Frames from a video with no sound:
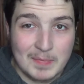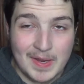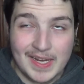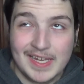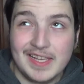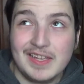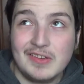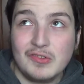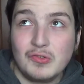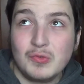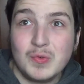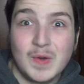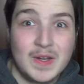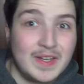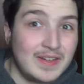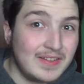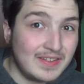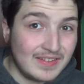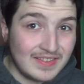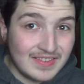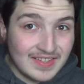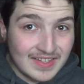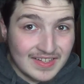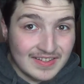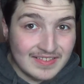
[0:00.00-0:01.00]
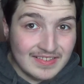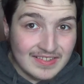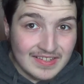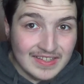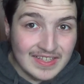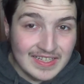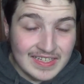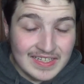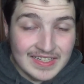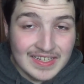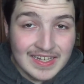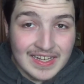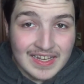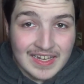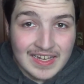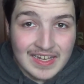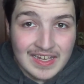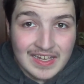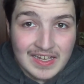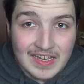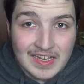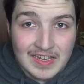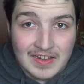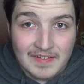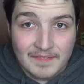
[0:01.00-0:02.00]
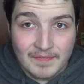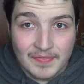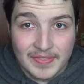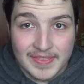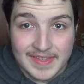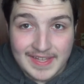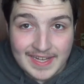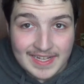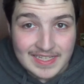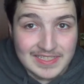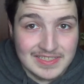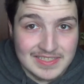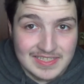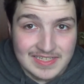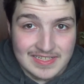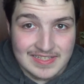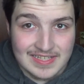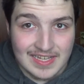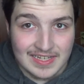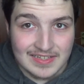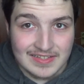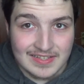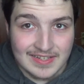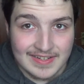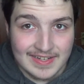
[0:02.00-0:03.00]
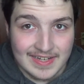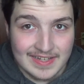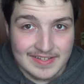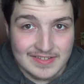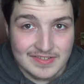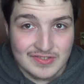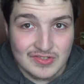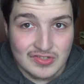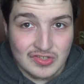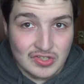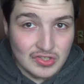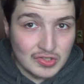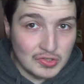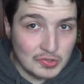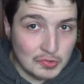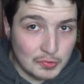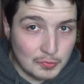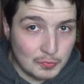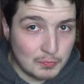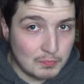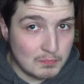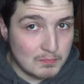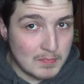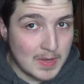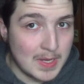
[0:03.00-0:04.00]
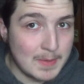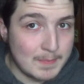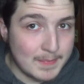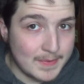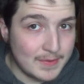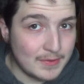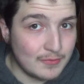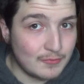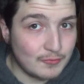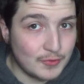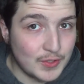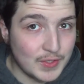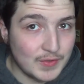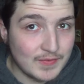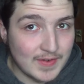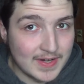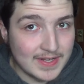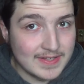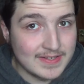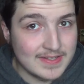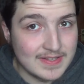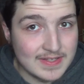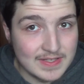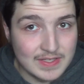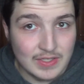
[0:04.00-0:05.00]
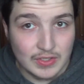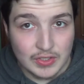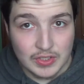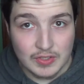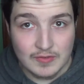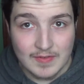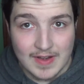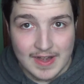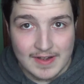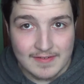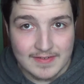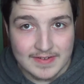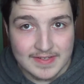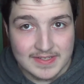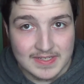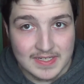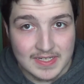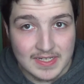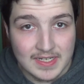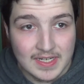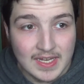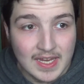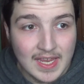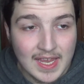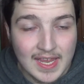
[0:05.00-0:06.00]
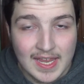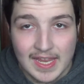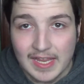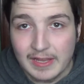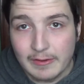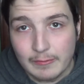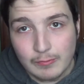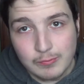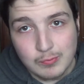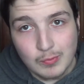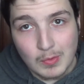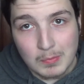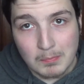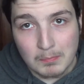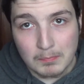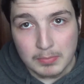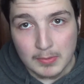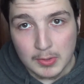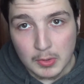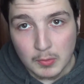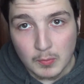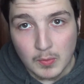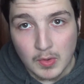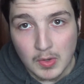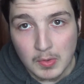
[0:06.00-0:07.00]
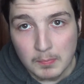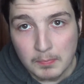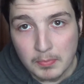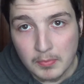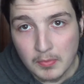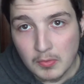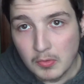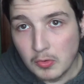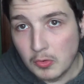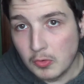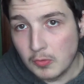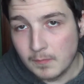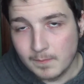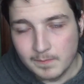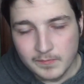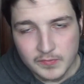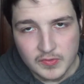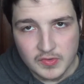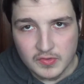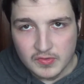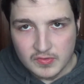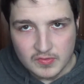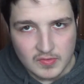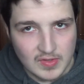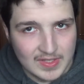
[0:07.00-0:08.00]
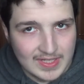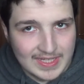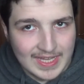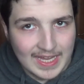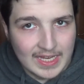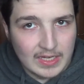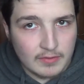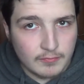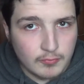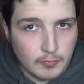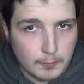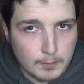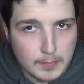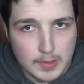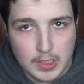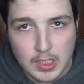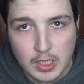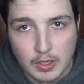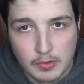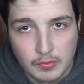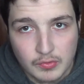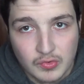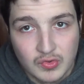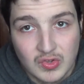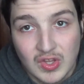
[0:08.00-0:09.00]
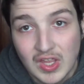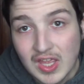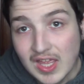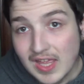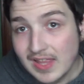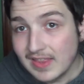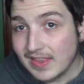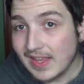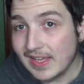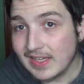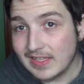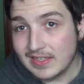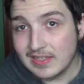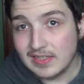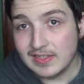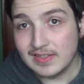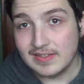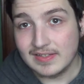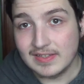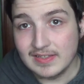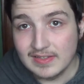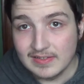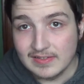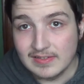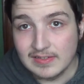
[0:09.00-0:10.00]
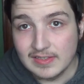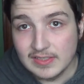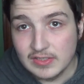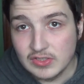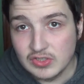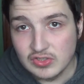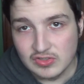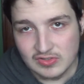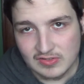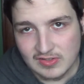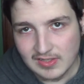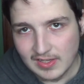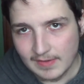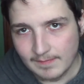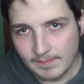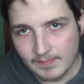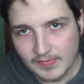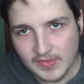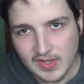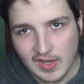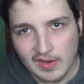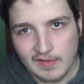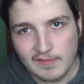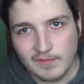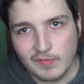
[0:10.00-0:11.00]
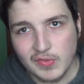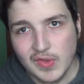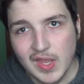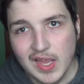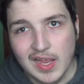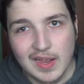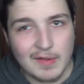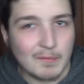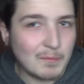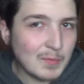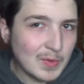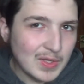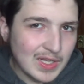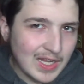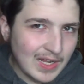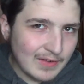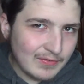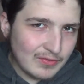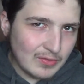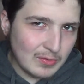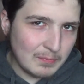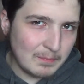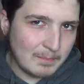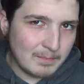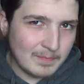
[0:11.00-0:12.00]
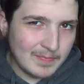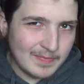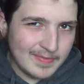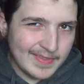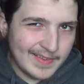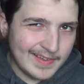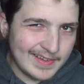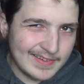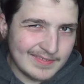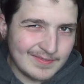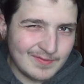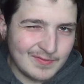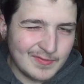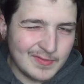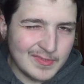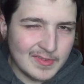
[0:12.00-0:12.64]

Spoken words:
back in 2013 the engines had to last 2, maybe 3 races on the rarity. If one blew up or just gave up the ghost, they could easily just like go, we'll have to like